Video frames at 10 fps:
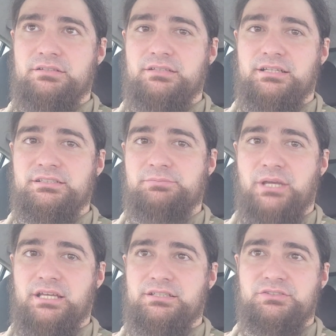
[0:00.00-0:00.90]
not as
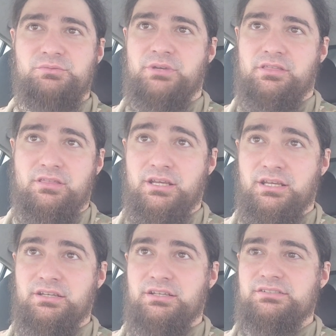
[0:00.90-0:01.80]
bad as you may
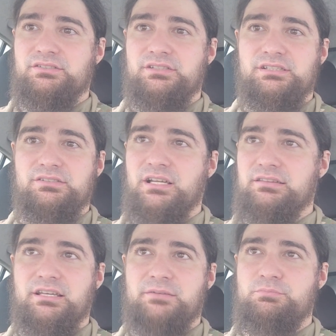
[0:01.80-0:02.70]
think. It's
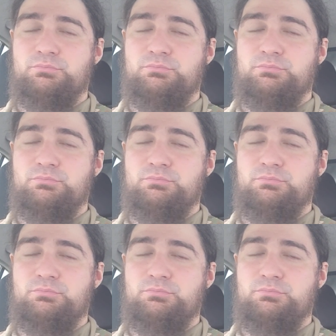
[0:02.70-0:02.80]
not like